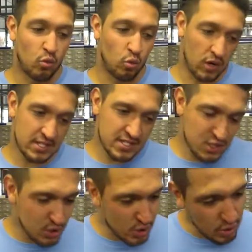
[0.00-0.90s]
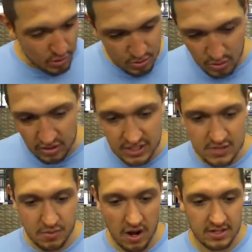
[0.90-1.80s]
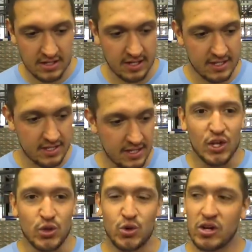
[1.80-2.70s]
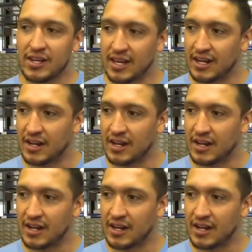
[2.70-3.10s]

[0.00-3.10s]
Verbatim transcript: once you go through all this process you're gonna get